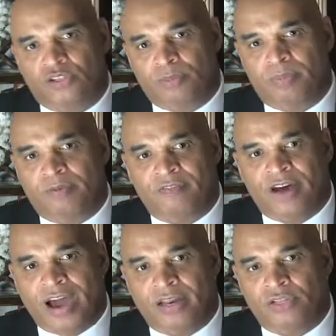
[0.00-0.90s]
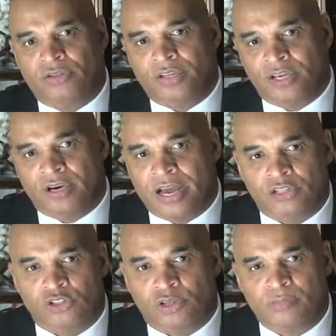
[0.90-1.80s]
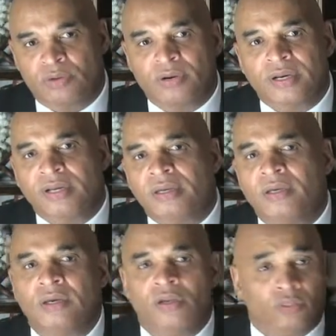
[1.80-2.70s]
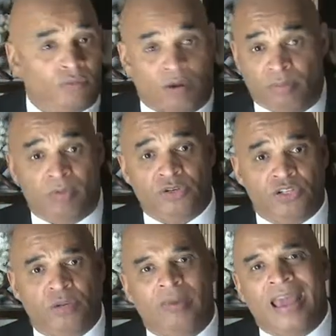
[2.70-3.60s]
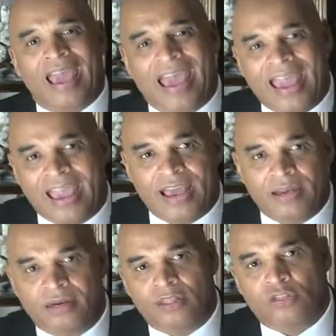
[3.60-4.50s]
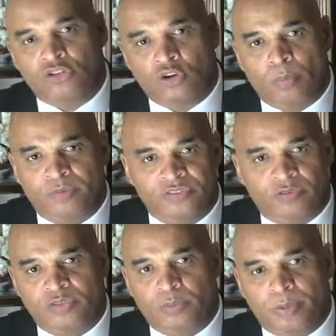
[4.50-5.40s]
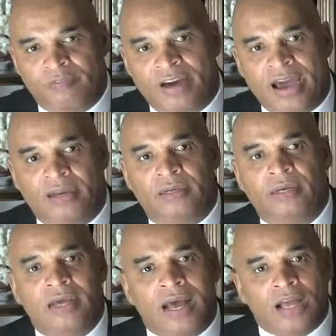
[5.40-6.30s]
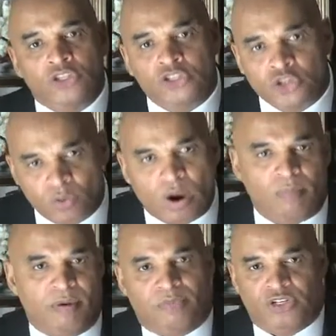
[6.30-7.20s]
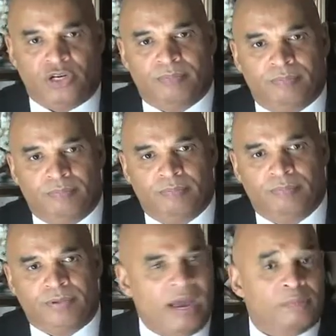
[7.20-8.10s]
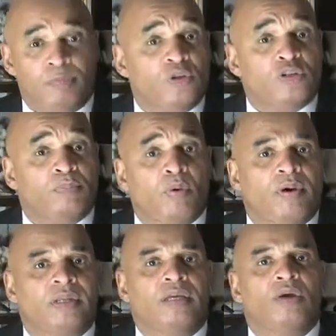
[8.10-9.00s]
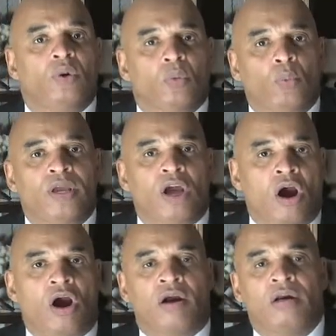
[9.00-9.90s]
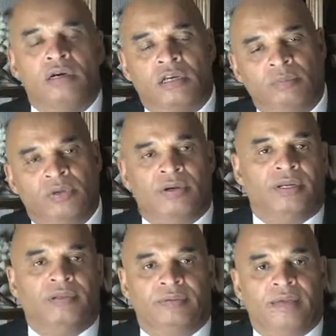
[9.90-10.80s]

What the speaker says: to be provided to the international community through our membership, and the scope of service to be provided to our membership. Perhaps most importantly, we are a community,